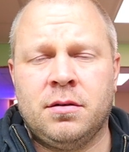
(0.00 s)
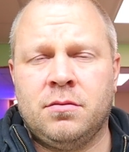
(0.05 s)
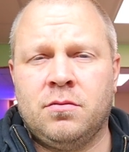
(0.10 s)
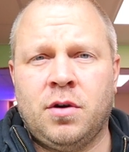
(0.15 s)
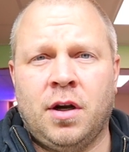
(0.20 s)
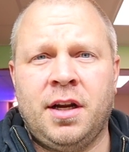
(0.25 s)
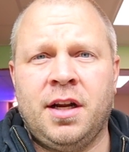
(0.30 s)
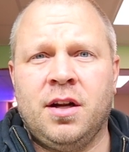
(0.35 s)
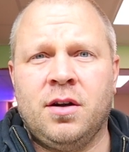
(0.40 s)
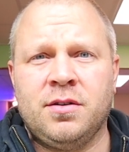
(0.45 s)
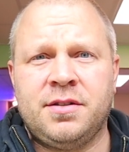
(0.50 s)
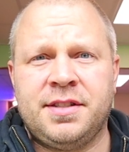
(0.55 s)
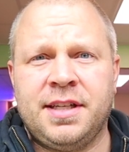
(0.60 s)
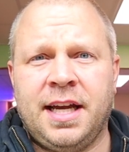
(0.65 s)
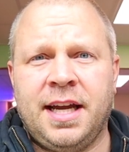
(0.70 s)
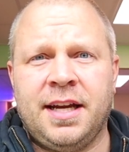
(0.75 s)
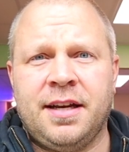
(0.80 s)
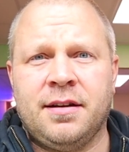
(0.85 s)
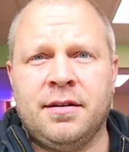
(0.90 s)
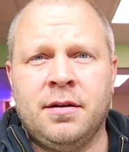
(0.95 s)
Run it
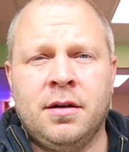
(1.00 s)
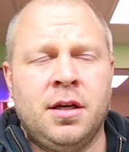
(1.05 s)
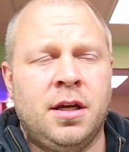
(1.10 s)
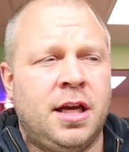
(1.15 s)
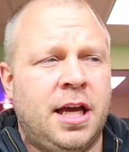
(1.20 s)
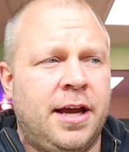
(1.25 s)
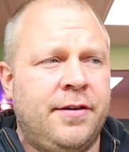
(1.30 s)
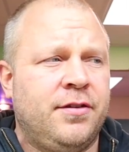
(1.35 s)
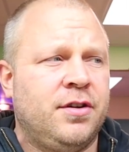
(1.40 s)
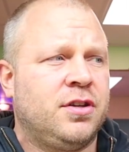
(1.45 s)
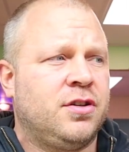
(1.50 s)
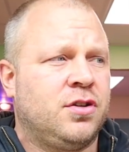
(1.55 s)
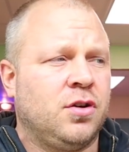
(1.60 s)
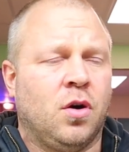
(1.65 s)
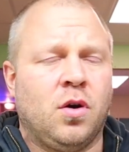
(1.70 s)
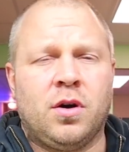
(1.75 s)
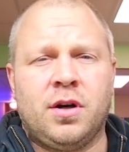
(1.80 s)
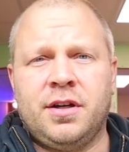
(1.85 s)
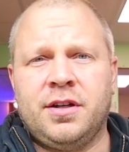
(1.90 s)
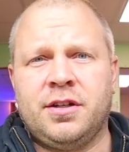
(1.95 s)
outside. Have your
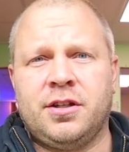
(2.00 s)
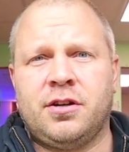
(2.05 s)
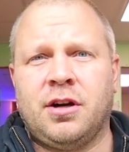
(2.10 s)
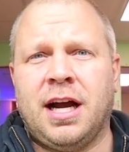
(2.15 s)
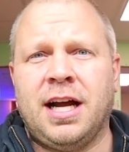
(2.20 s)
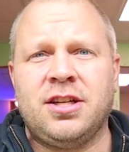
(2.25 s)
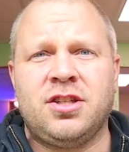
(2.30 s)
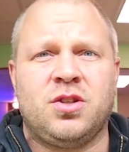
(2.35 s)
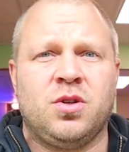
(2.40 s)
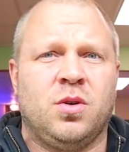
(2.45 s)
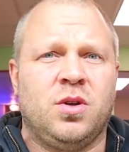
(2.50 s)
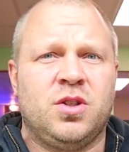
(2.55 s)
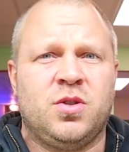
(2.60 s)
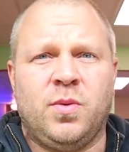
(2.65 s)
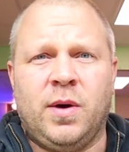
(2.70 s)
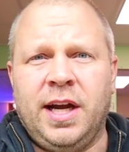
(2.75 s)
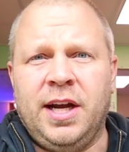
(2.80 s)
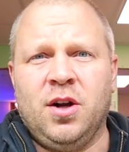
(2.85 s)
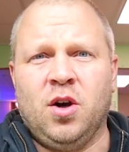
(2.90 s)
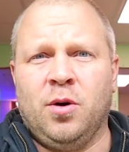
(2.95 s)
door, your garage doors
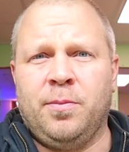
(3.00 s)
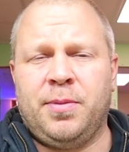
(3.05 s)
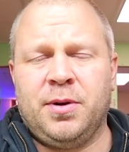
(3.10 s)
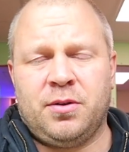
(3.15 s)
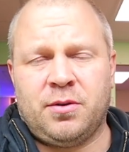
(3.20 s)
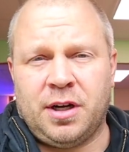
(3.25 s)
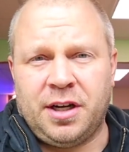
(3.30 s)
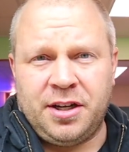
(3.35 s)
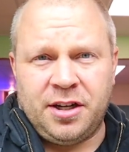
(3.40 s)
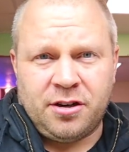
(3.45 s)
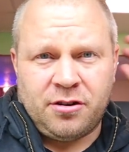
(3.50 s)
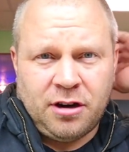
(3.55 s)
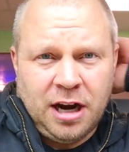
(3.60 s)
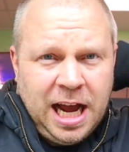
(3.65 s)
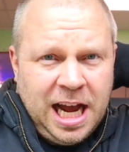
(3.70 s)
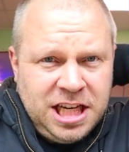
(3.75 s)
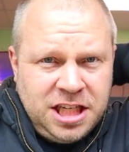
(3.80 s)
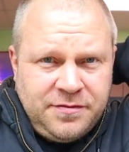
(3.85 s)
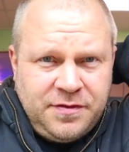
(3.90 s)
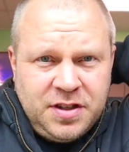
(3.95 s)
wide open. Run it in your
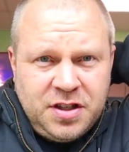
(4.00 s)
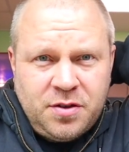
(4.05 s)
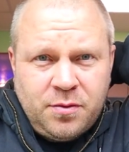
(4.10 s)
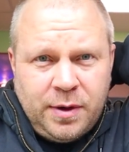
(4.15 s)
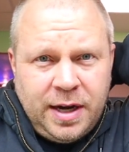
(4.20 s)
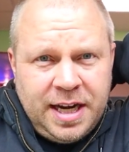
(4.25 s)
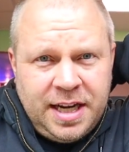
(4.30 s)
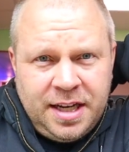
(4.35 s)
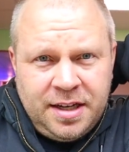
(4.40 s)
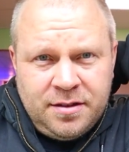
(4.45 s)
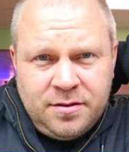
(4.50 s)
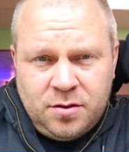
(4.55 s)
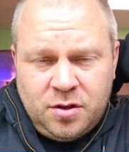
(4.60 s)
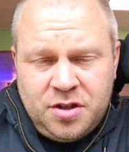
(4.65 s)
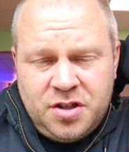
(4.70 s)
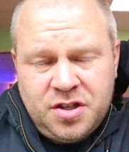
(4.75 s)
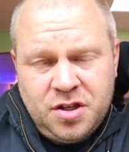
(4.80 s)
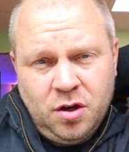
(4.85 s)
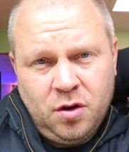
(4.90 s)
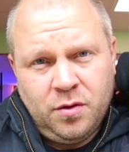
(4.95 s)
garage if it's raining or
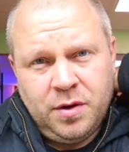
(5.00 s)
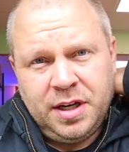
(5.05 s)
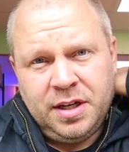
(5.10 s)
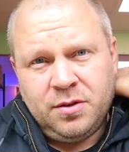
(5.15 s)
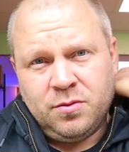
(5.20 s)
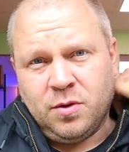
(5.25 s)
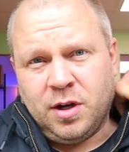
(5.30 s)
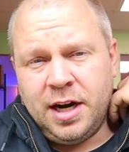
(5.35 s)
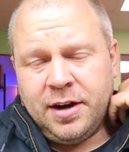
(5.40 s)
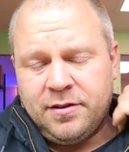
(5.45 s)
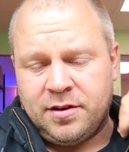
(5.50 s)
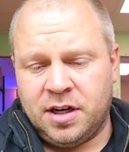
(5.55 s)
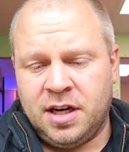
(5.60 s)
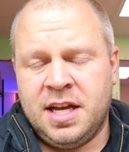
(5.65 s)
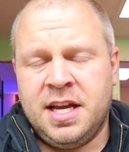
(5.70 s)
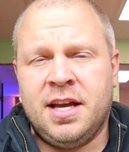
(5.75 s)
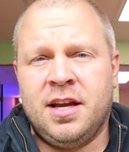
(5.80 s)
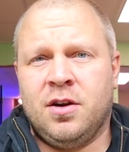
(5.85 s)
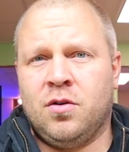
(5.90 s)
snowing, whatever.